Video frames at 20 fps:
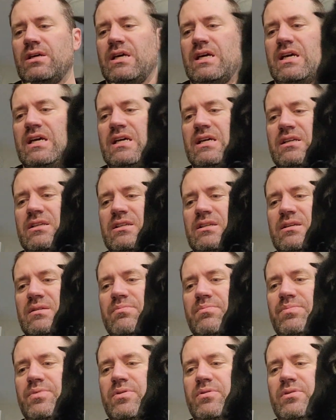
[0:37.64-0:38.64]

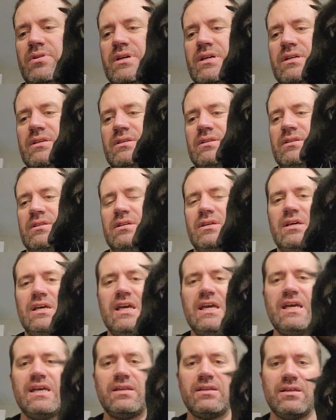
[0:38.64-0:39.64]

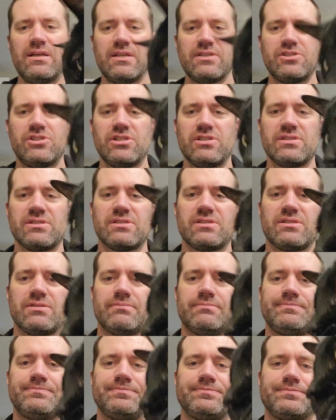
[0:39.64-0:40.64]
8.8 inches
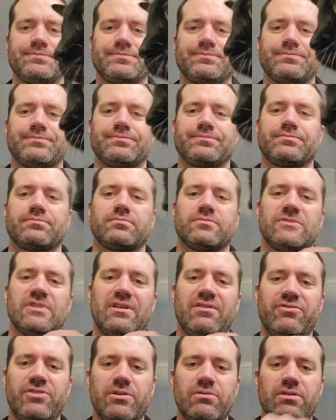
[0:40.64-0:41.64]

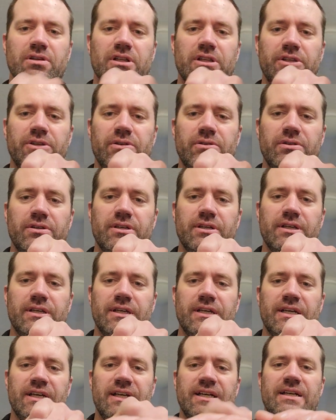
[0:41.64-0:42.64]
if you include
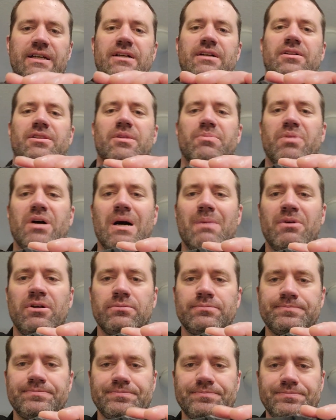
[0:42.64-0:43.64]
the
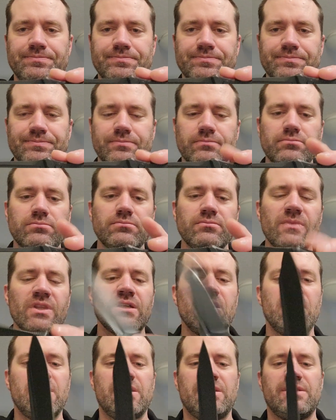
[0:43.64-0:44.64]
pommel.
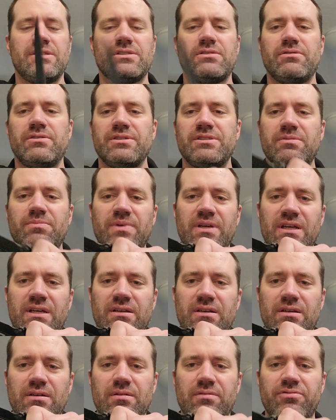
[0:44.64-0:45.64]
So it's a
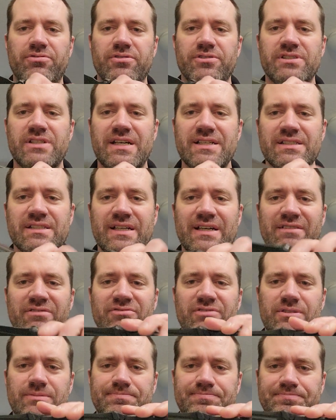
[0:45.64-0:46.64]
big full-size knife.